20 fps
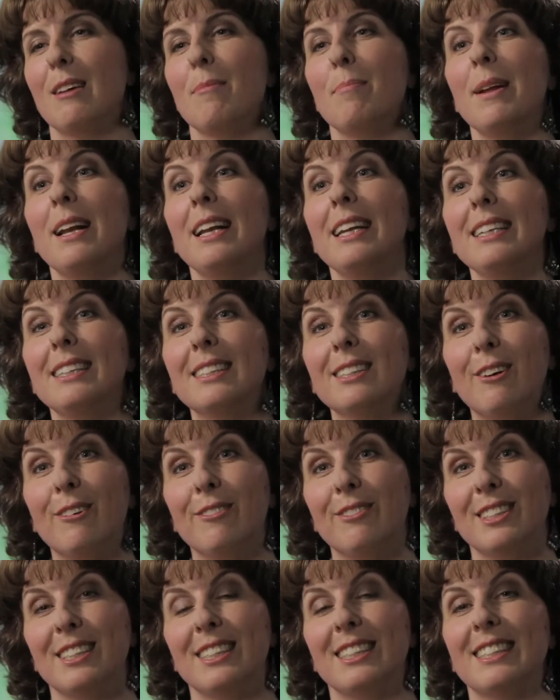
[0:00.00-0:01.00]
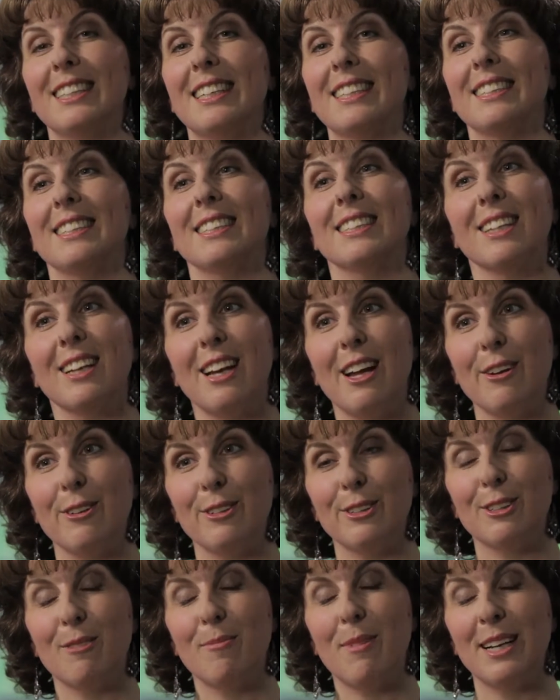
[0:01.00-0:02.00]
police officers had
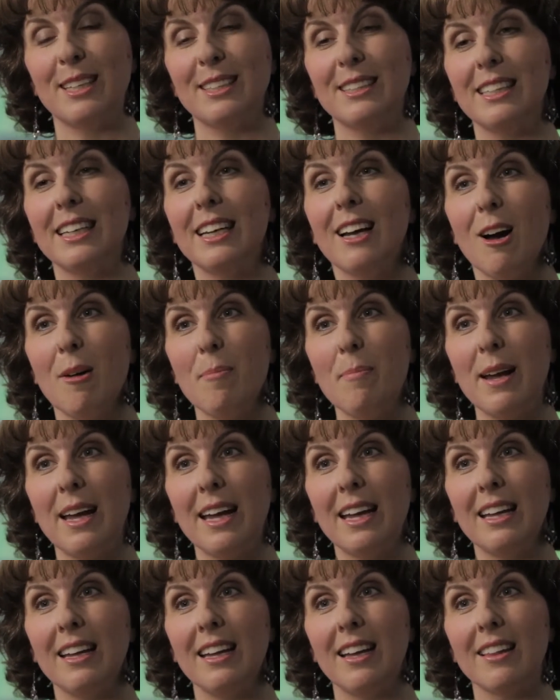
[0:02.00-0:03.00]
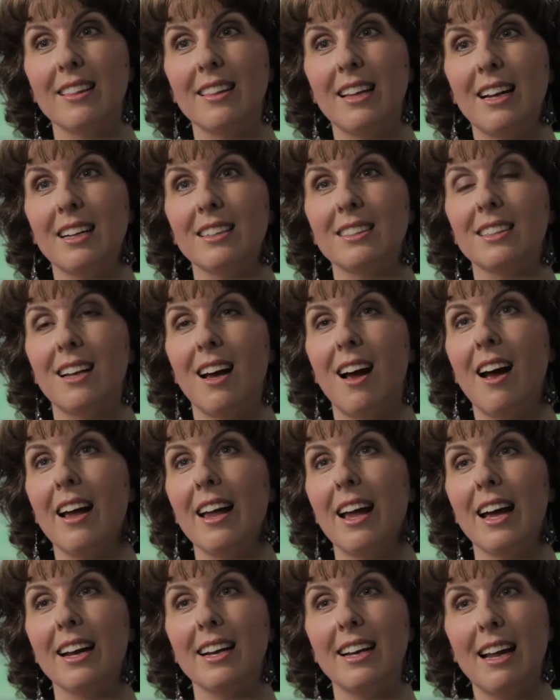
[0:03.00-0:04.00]
disclosed on my CRB that I
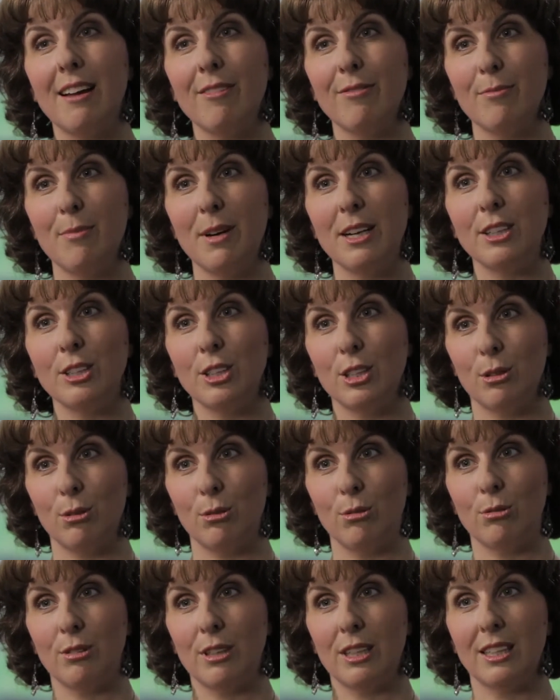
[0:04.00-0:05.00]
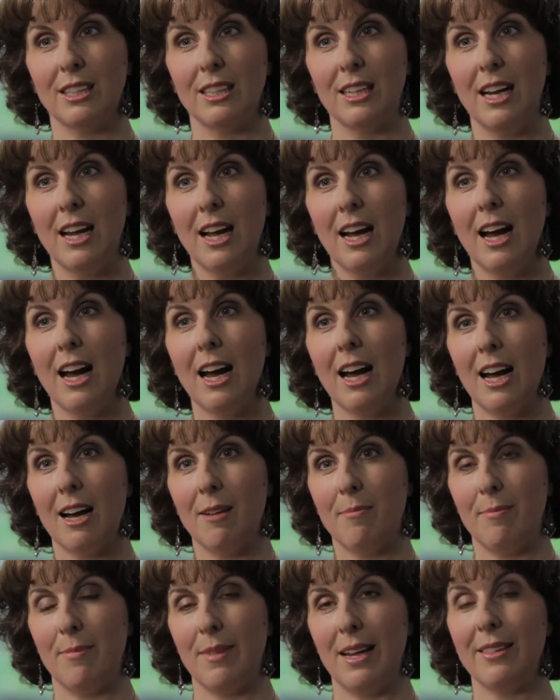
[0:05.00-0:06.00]
had left my children
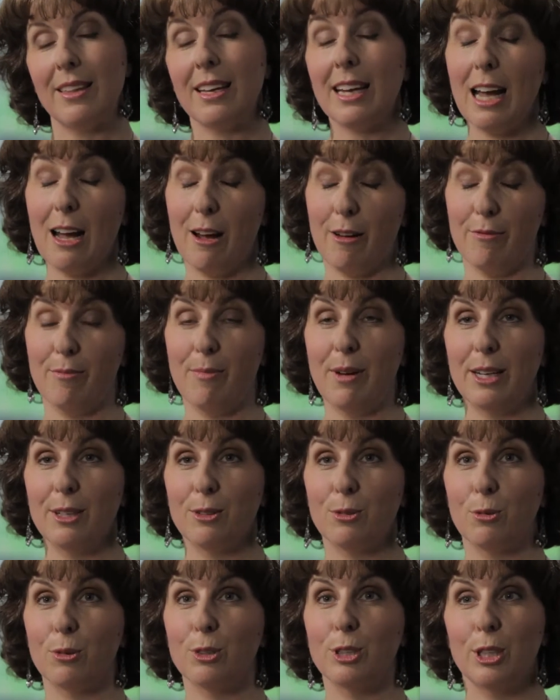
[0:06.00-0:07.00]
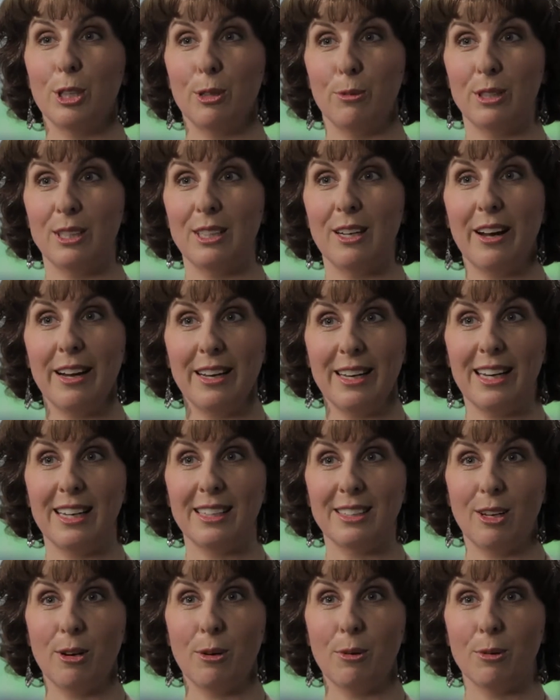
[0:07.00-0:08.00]
in the care of my daughter, who was 9
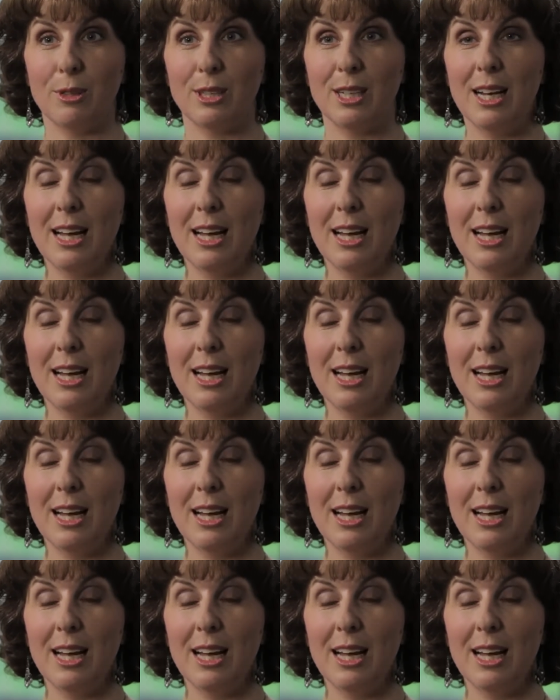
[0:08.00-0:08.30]
years old.